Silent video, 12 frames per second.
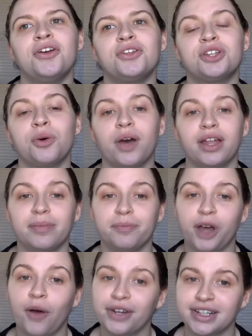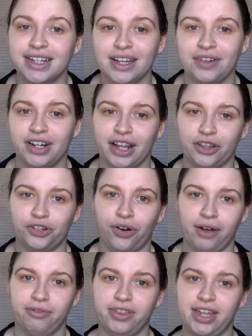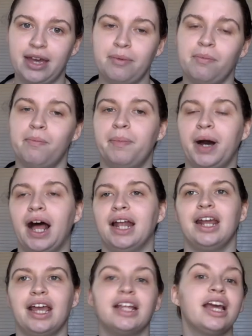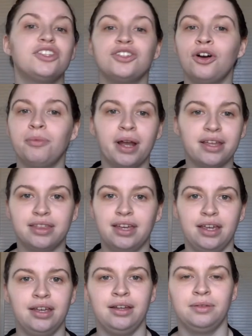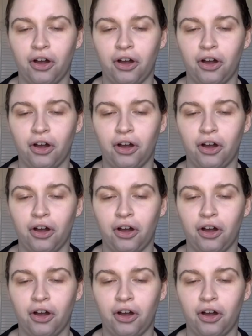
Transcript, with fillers: so I'm going to give it another try for them, but it, it's not my thing.